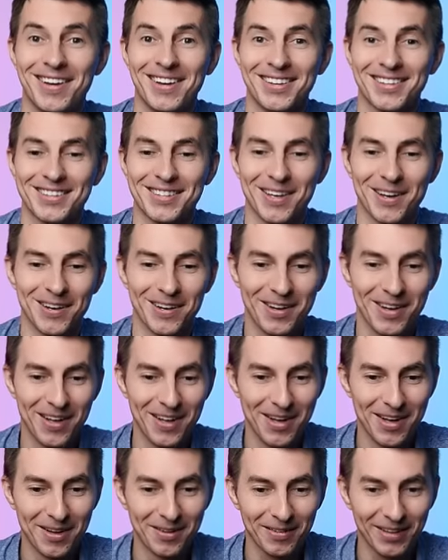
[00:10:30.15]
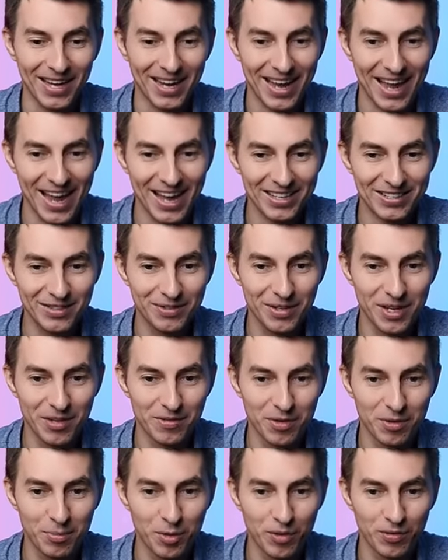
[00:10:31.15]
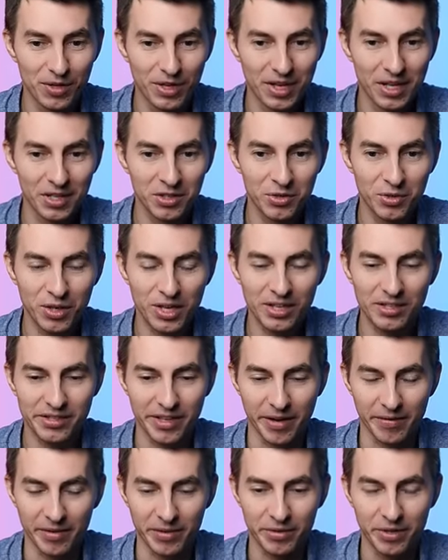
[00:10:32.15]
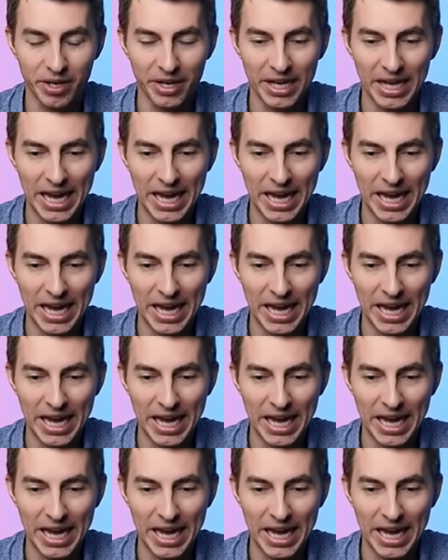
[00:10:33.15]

So black has to either move the king to e7,